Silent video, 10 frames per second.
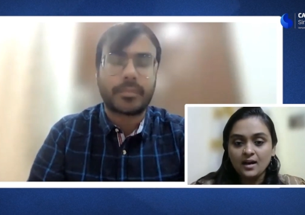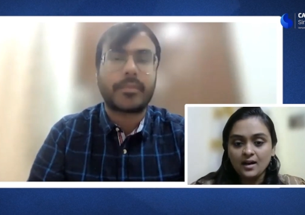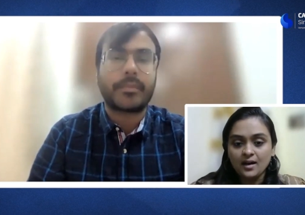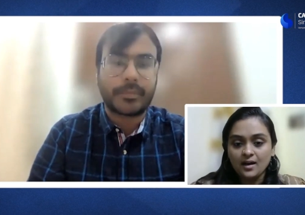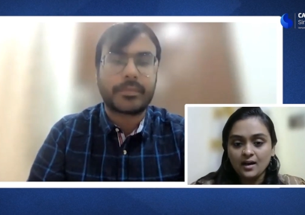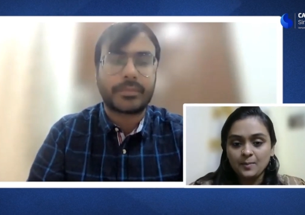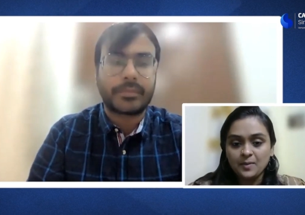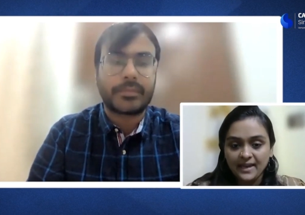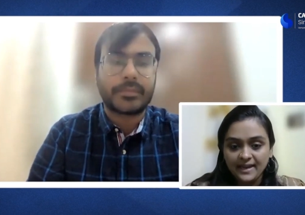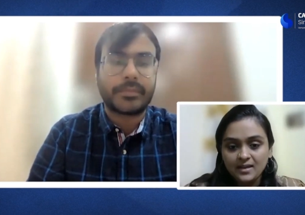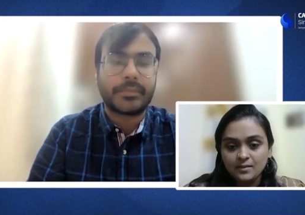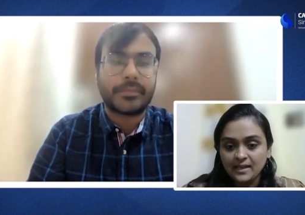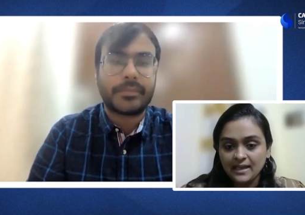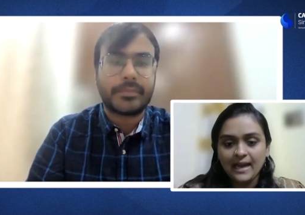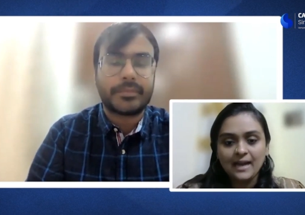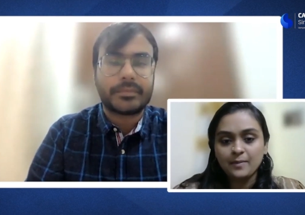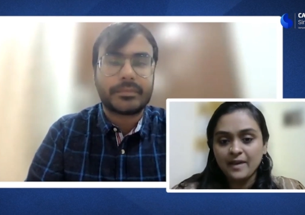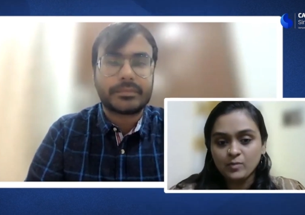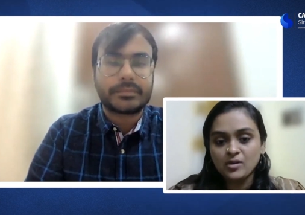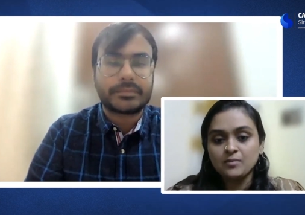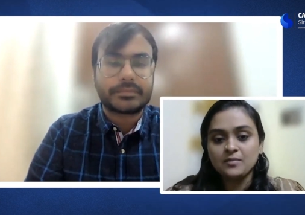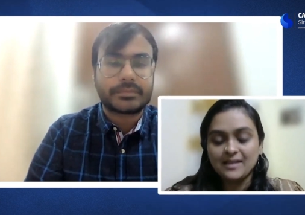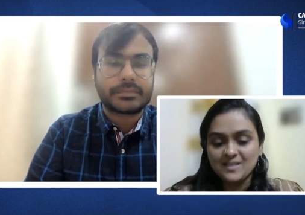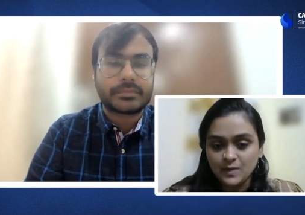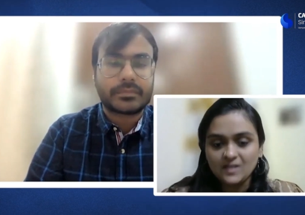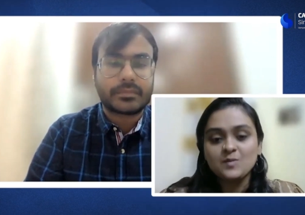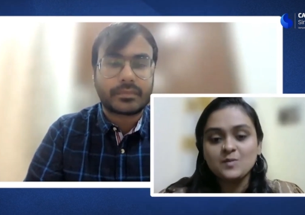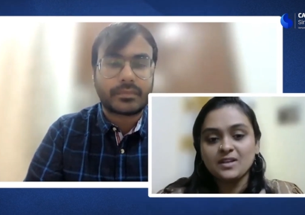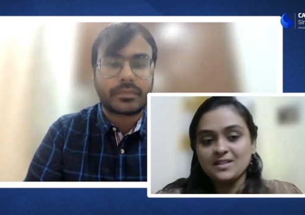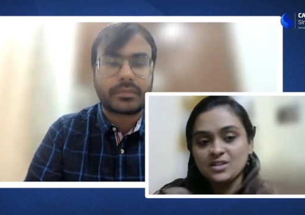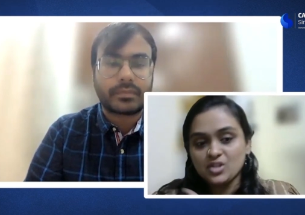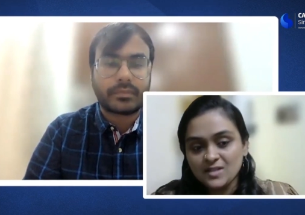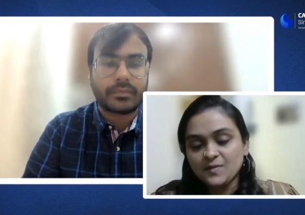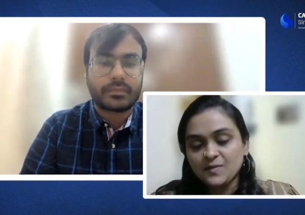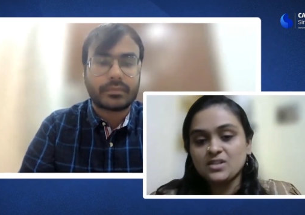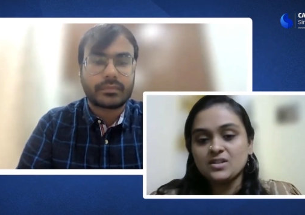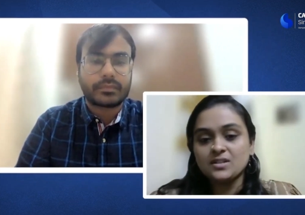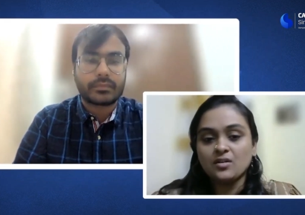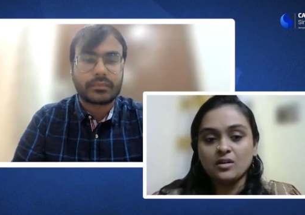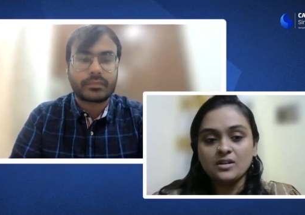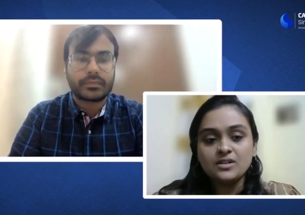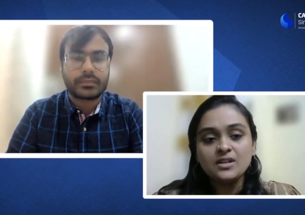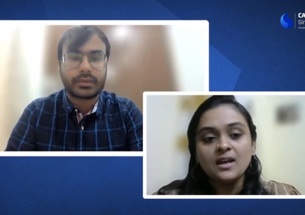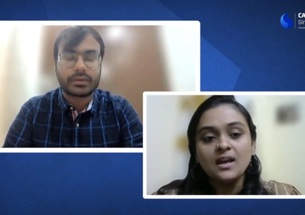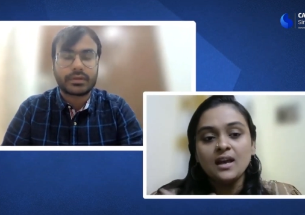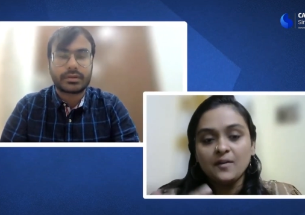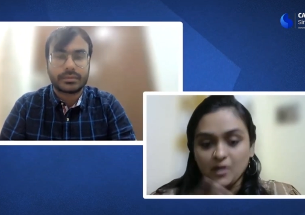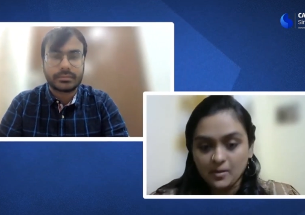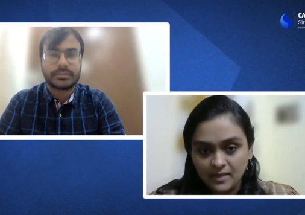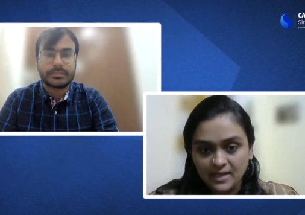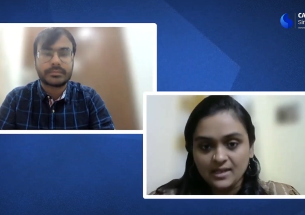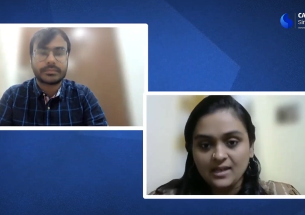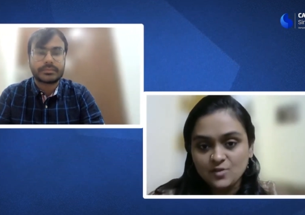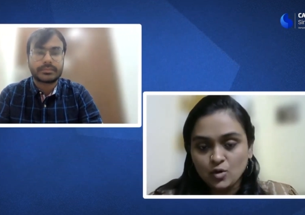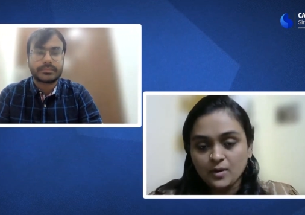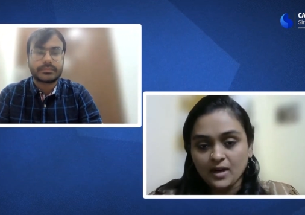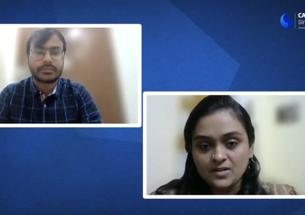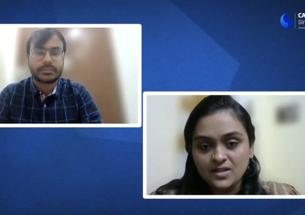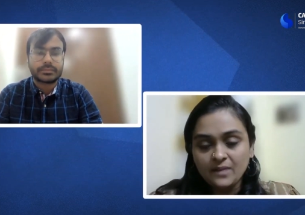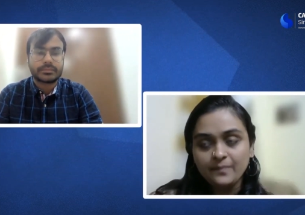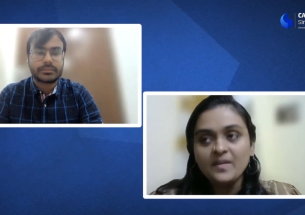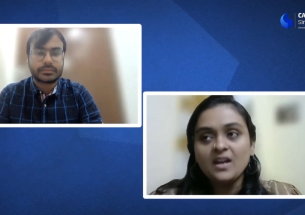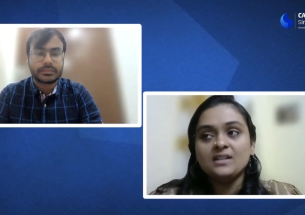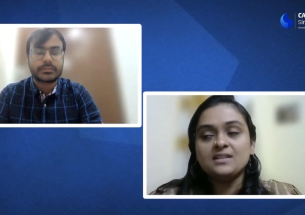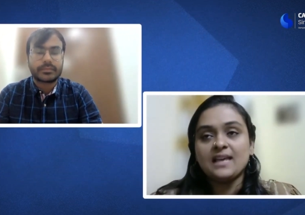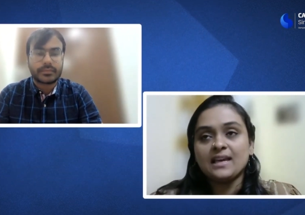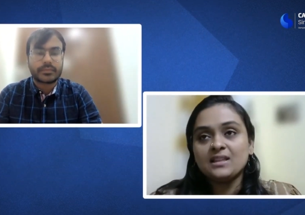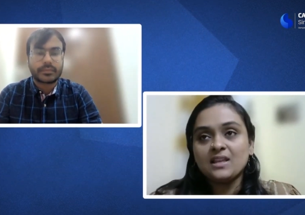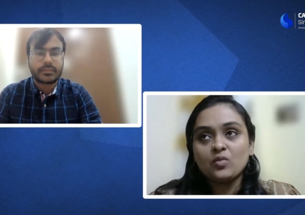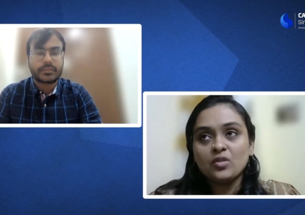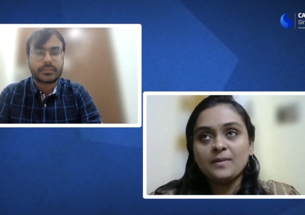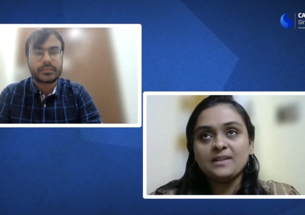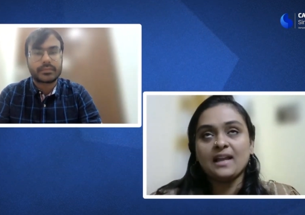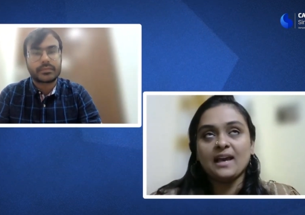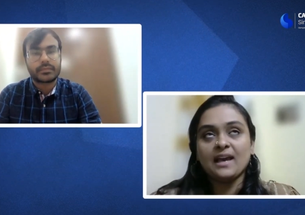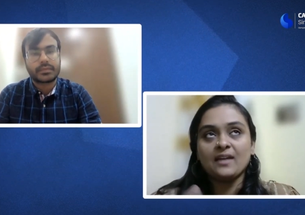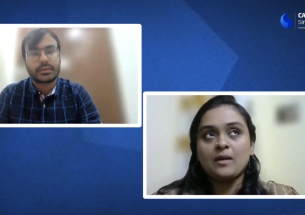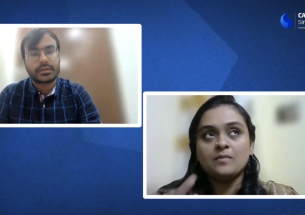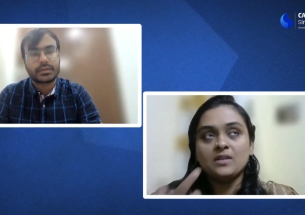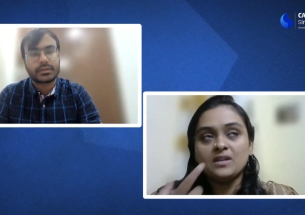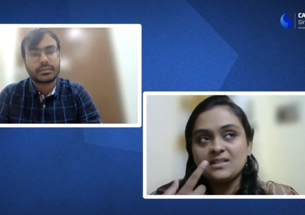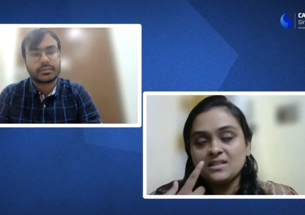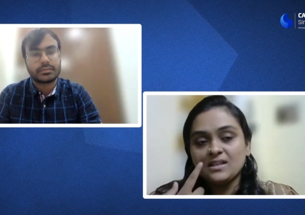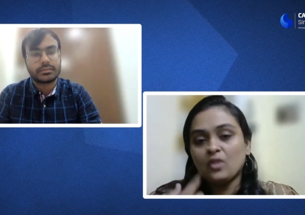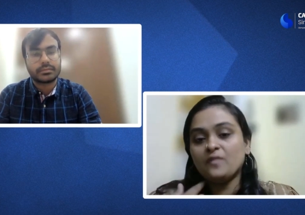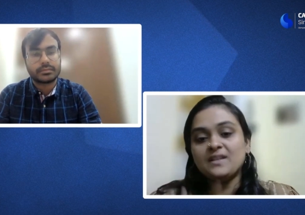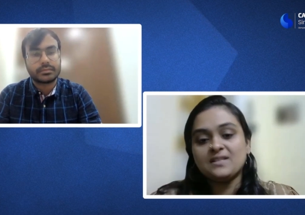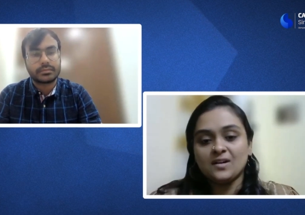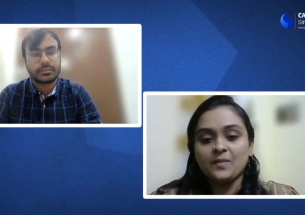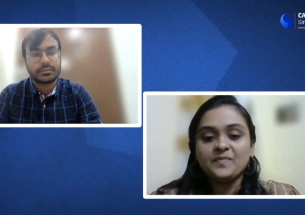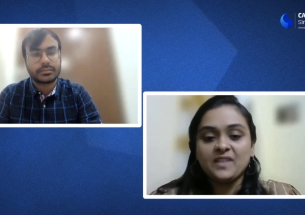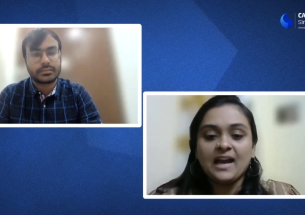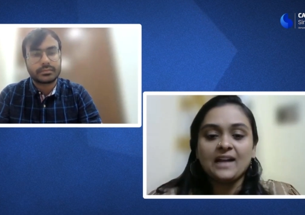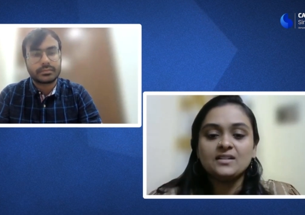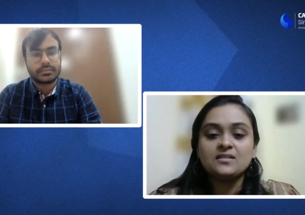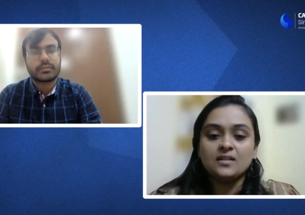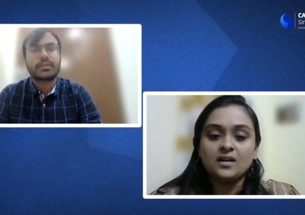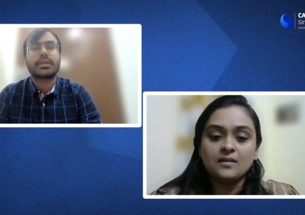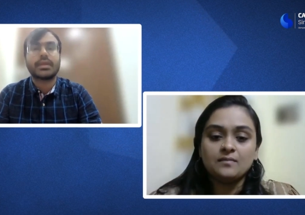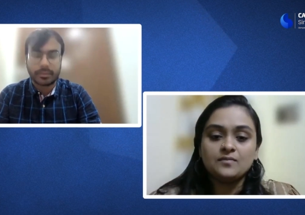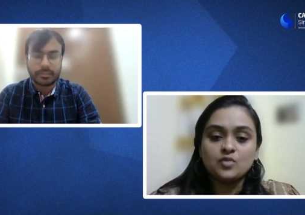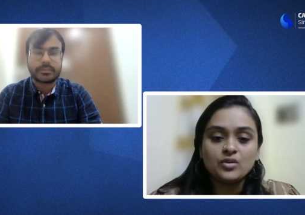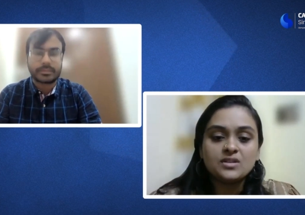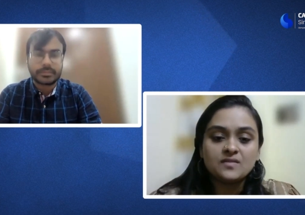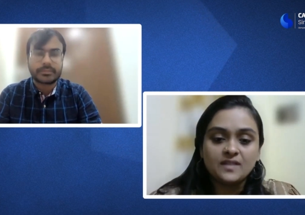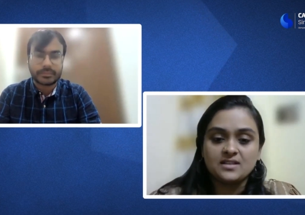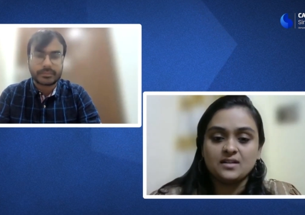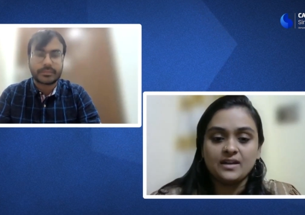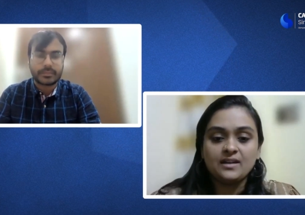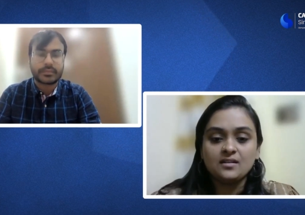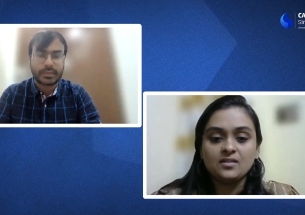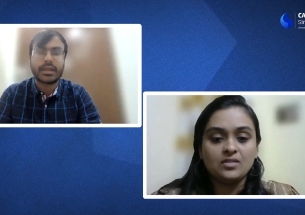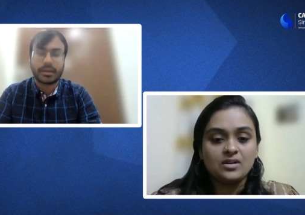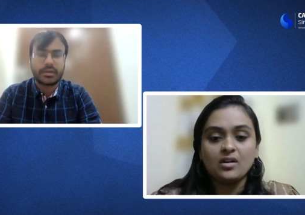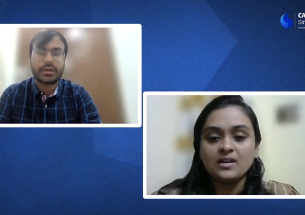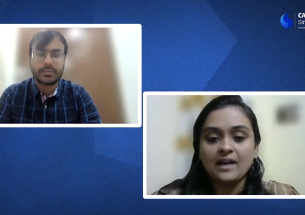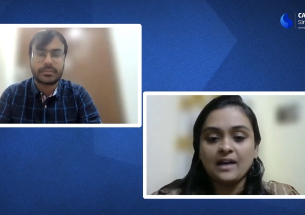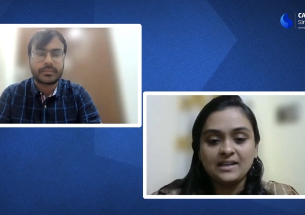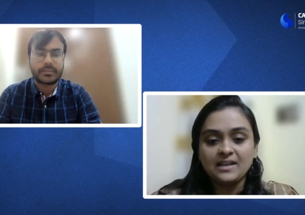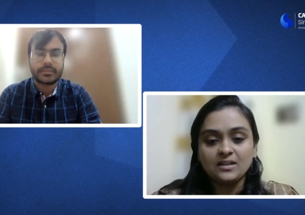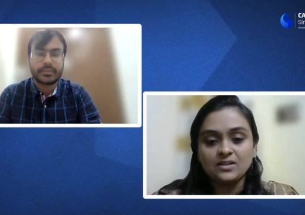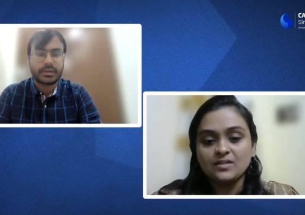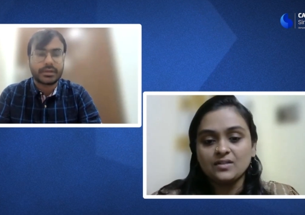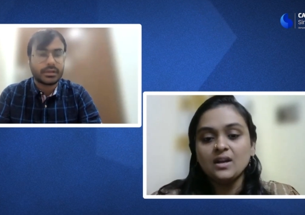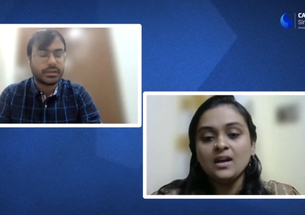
Speaker 1: uh, applied. He had bare minimum experience because he had just finished his college from India, his home country. The second thing would be that I remember is your visa. He had a uh, tourist visa, right? You did not yeah. have any other